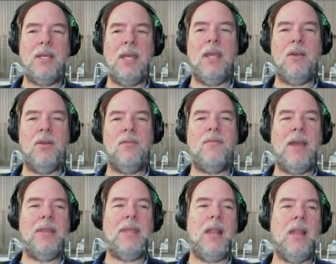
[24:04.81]
hey, couldn't
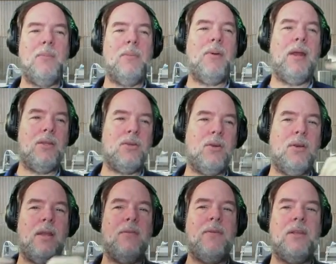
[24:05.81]
find the element, but I turned
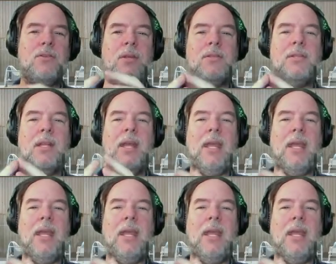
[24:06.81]
on a feature that said,